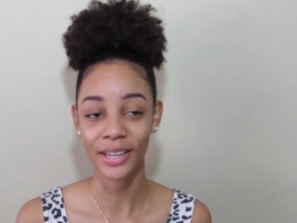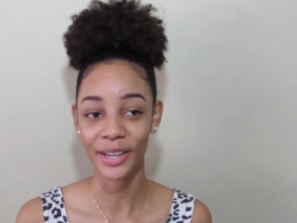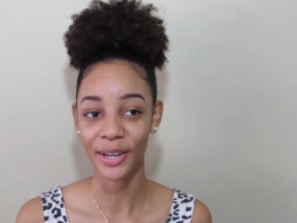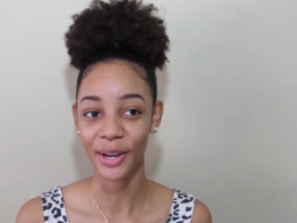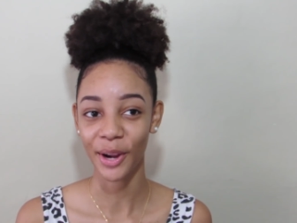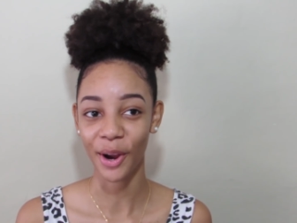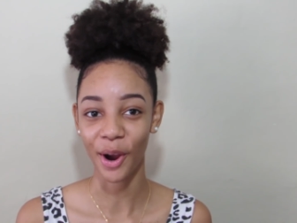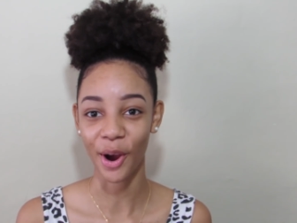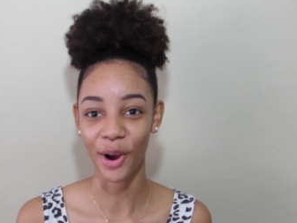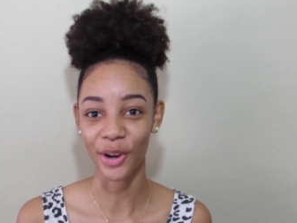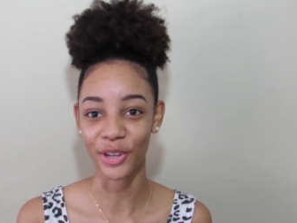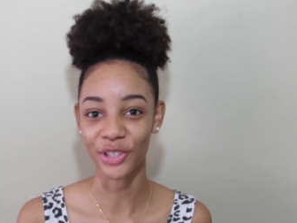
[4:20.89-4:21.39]

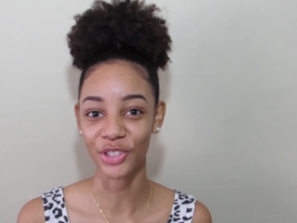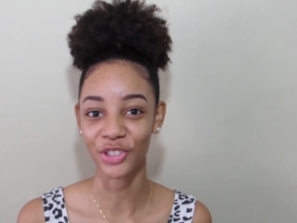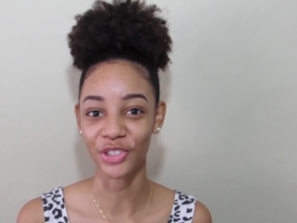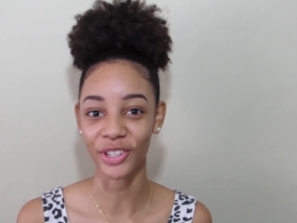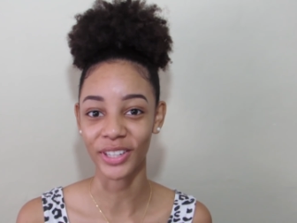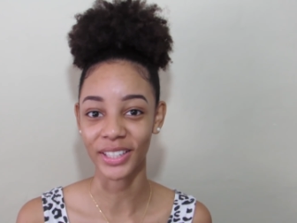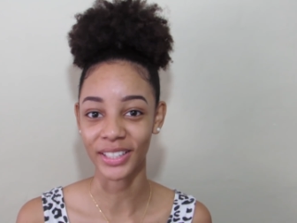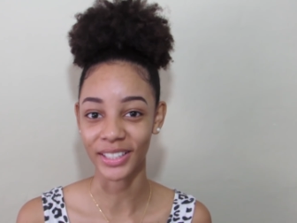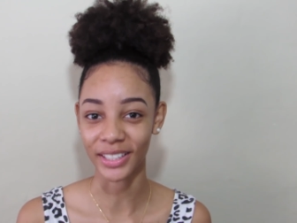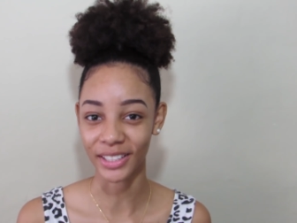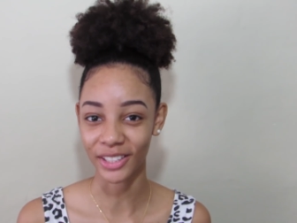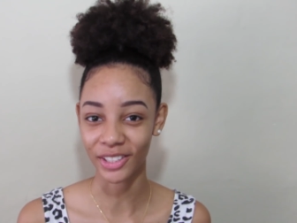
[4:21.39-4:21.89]

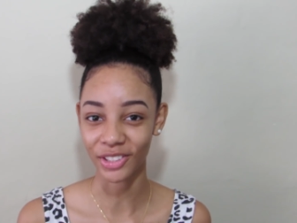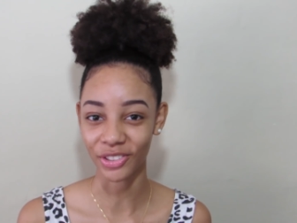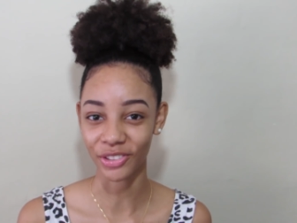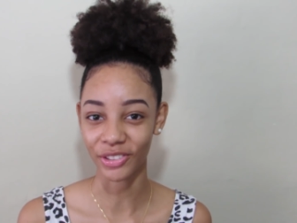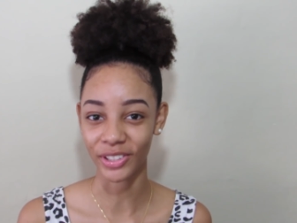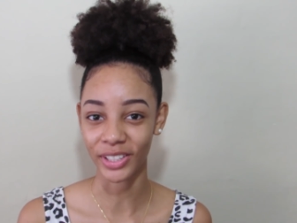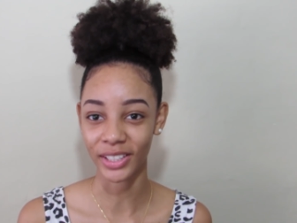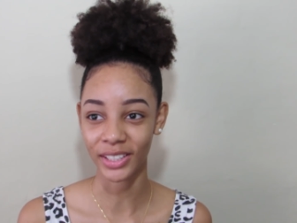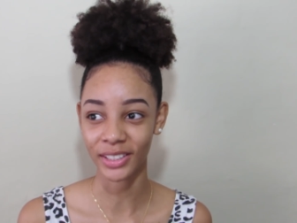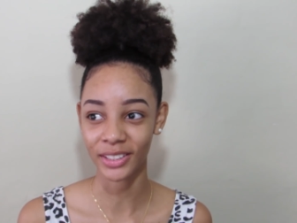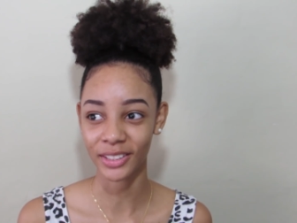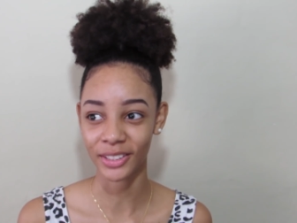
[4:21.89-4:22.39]

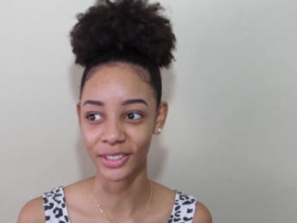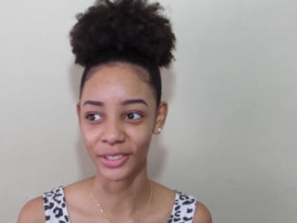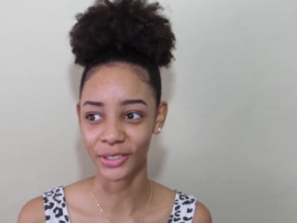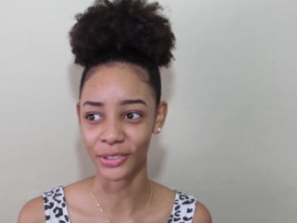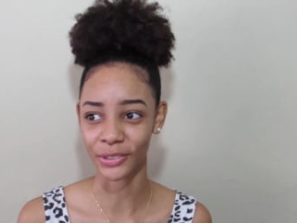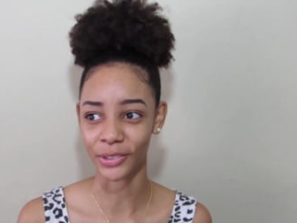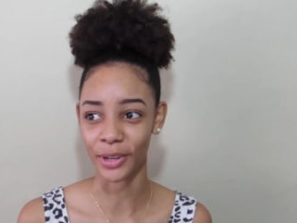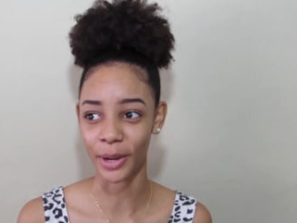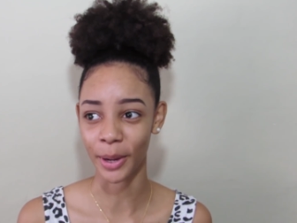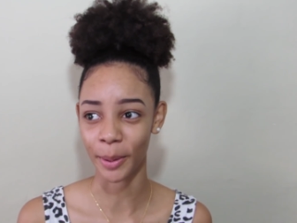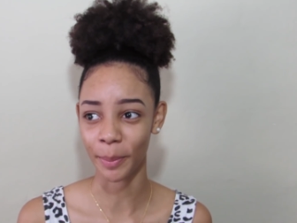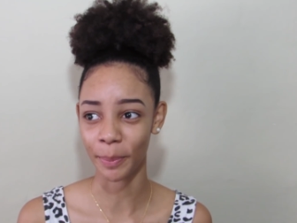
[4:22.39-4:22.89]
contradictory
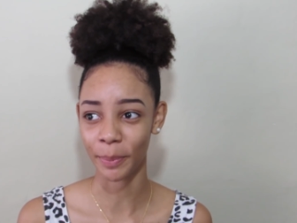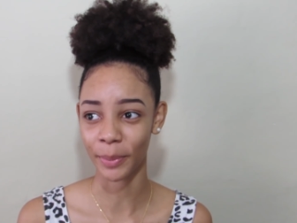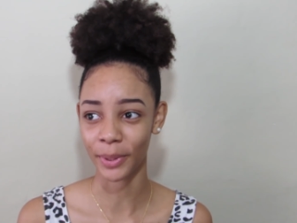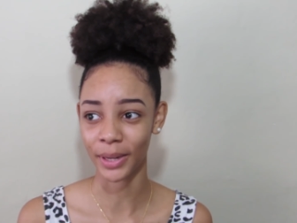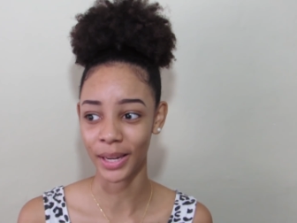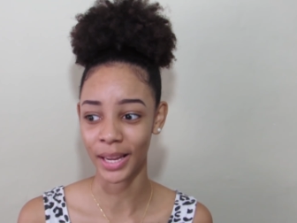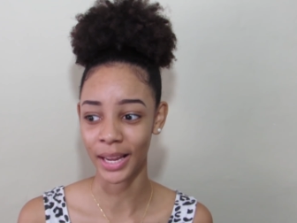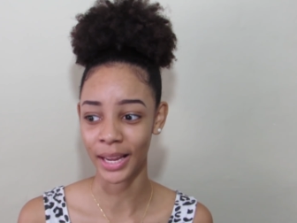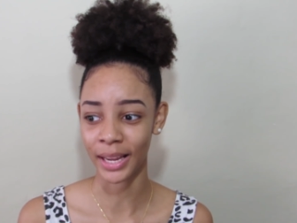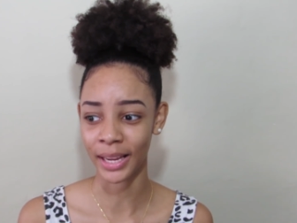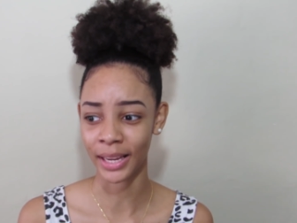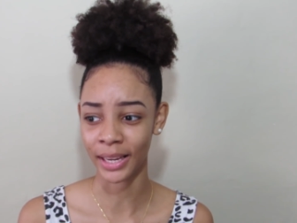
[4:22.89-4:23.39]
to
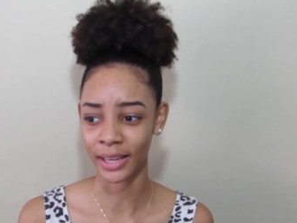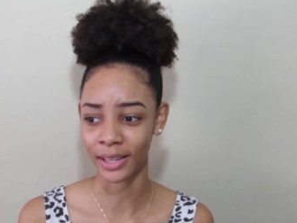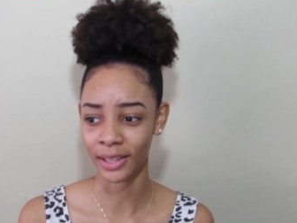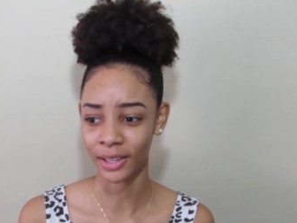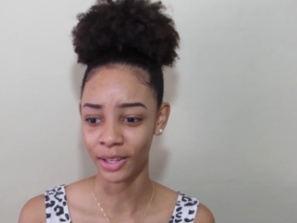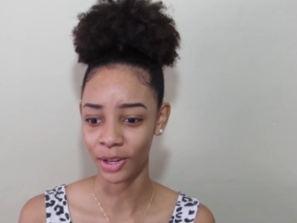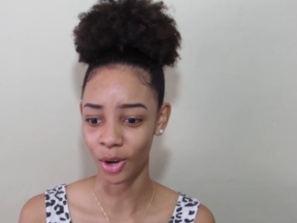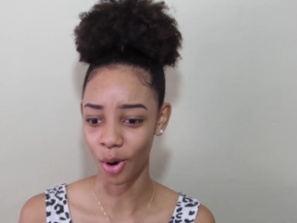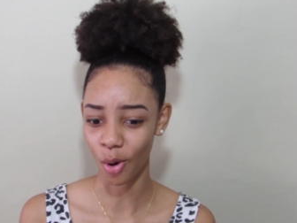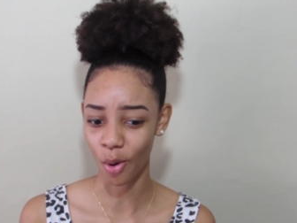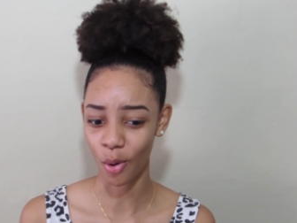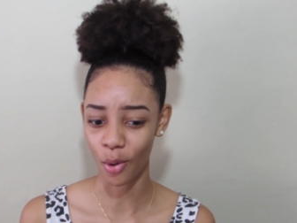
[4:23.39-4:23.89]
apply
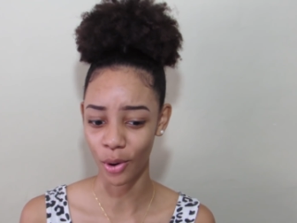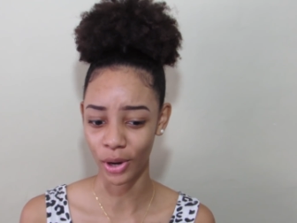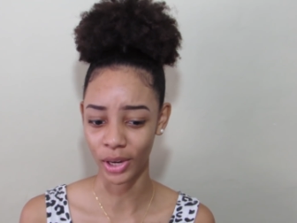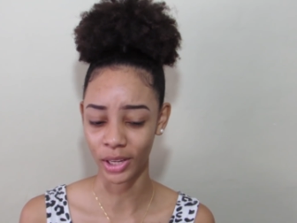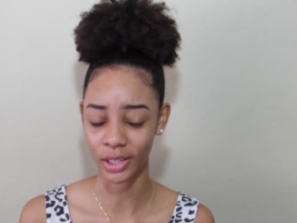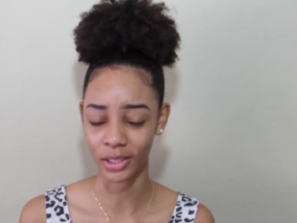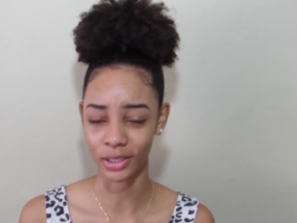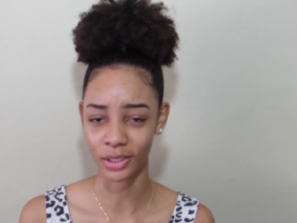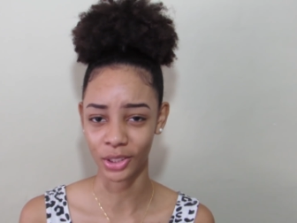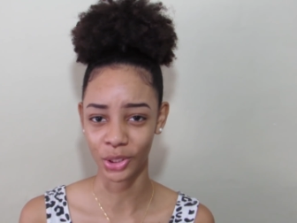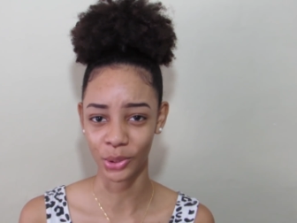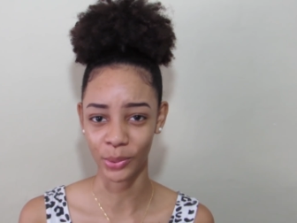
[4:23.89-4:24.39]

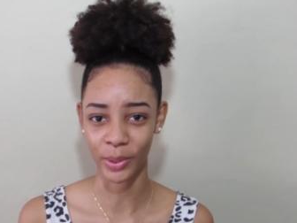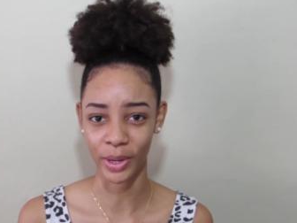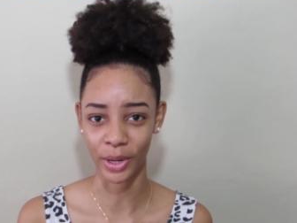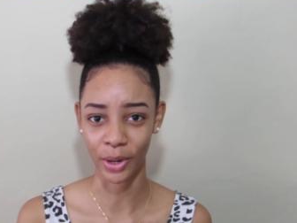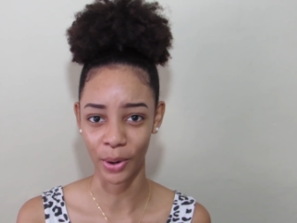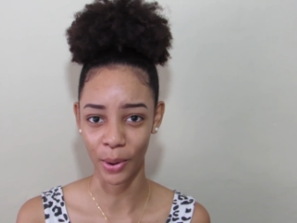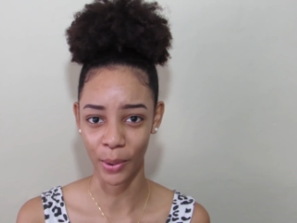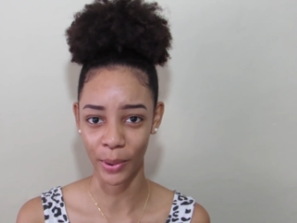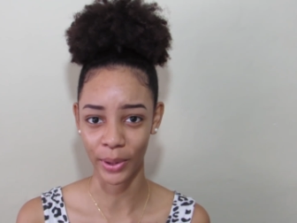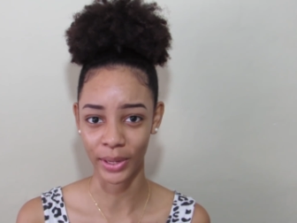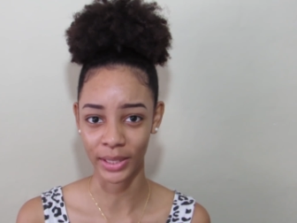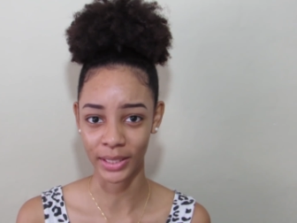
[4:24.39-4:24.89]
oil to an
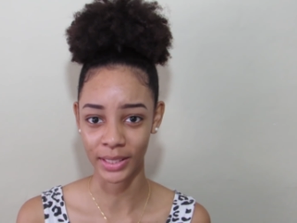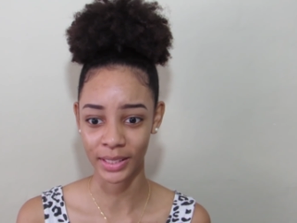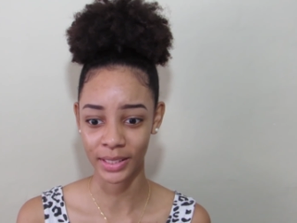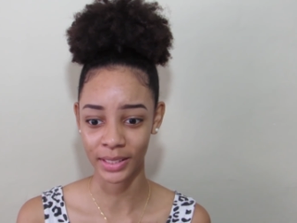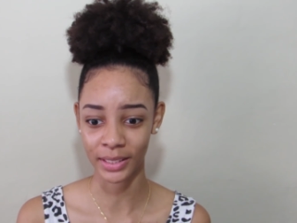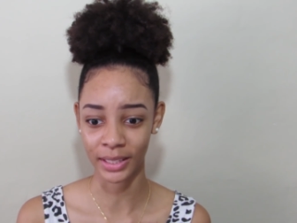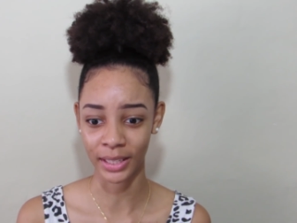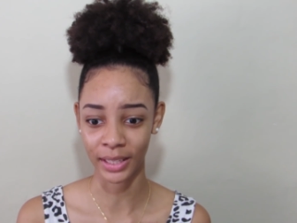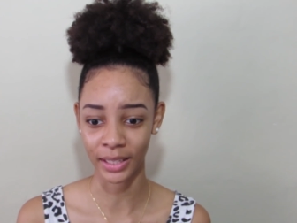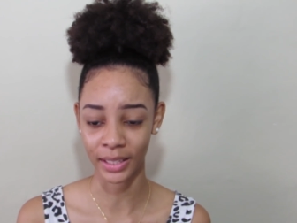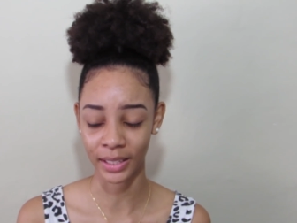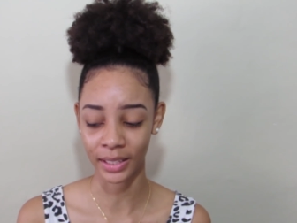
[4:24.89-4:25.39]
oily
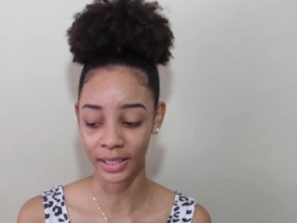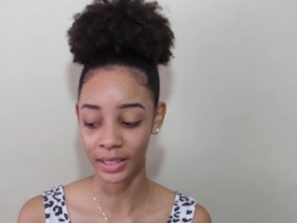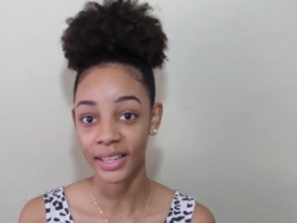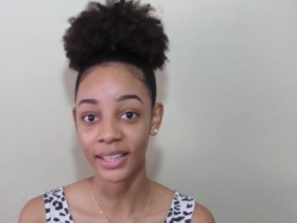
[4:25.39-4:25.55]
skin,